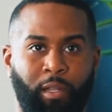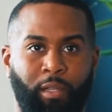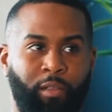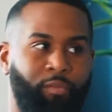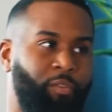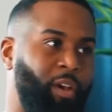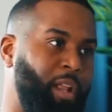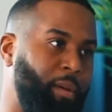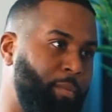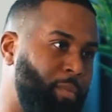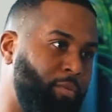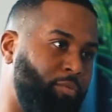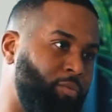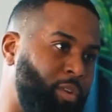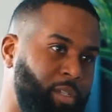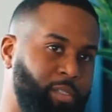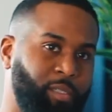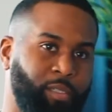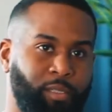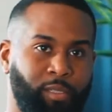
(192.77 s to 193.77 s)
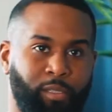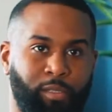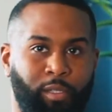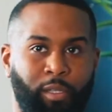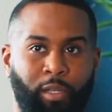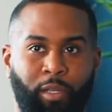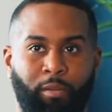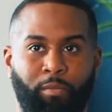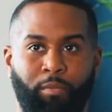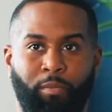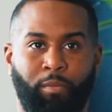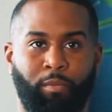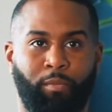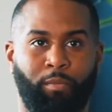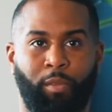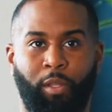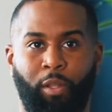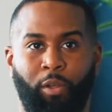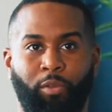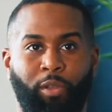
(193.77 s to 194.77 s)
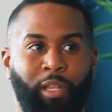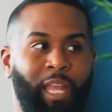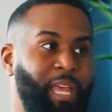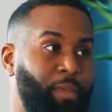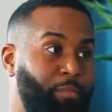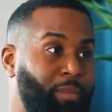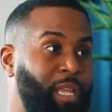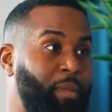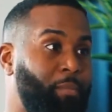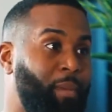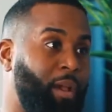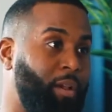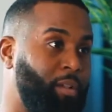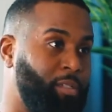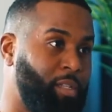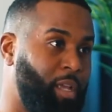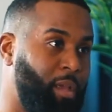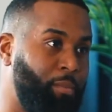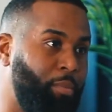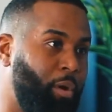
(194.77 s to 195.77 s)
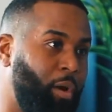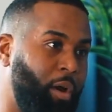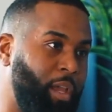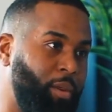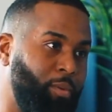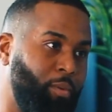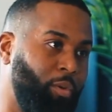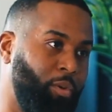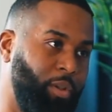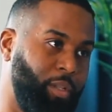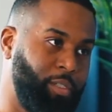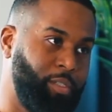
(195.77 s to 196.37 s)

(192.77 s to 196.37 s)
development risks to, you know, neighbourly matters like party wall